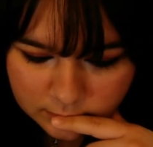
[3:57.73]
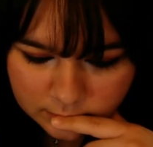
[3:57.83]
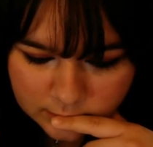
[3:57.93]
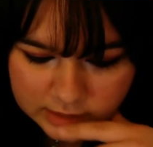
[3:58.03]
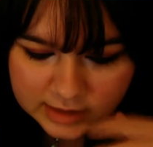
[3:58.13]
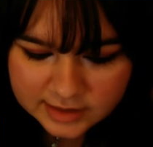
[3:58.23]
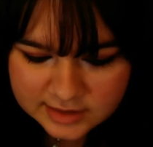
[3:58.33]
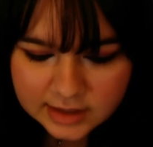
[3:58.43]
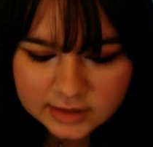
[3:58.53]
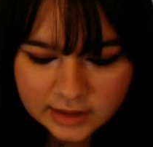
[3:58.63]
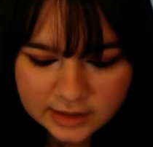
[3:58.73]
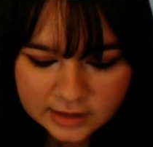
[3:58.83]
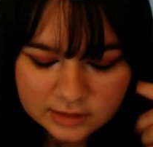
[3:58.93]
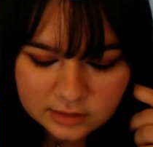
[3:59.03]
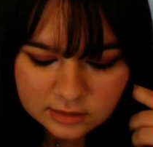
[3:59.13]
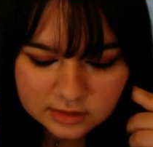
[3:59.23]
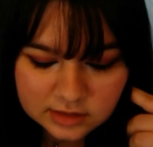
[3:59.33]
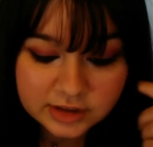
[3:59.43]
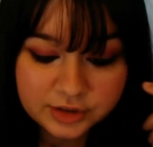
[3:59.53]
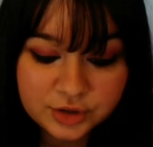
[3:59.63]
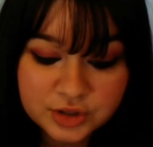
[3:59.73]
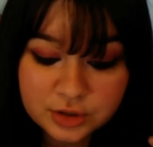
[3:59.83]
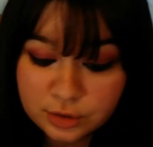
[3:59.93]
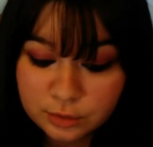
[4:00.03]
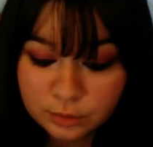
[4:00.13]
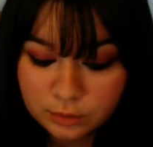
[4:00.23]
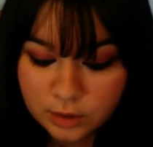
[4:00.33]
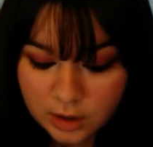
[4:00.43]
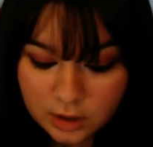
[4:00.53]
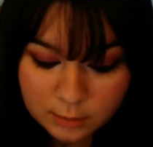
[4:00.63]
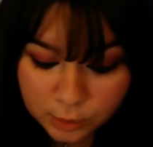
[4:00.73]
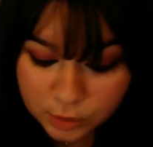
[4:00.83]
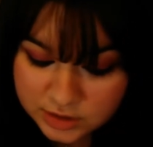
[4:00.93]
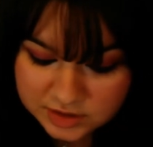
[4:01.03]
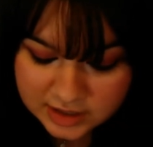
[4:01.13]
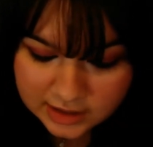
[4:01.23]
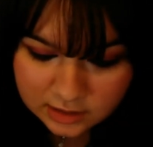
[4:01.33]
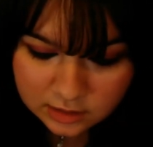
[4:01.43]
they said that there's a new Morissette